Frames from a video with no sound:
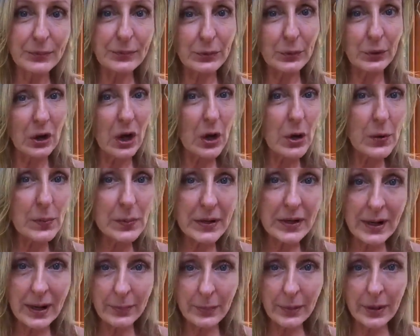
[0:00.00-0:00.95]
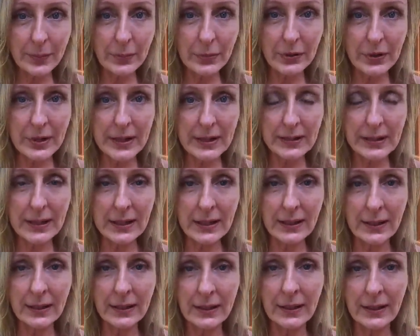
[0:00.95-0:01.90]
We'll open up our
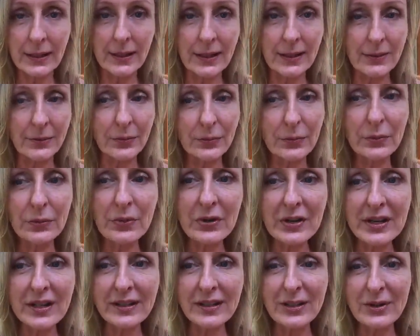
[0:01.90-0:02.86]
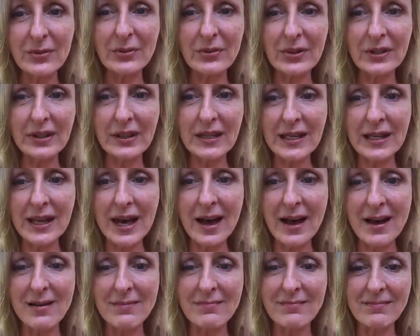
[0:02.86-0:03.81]
breathing in a really, really,
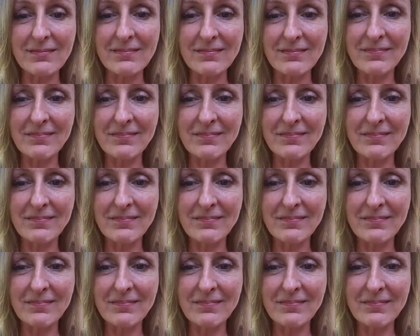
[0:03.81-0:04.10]
a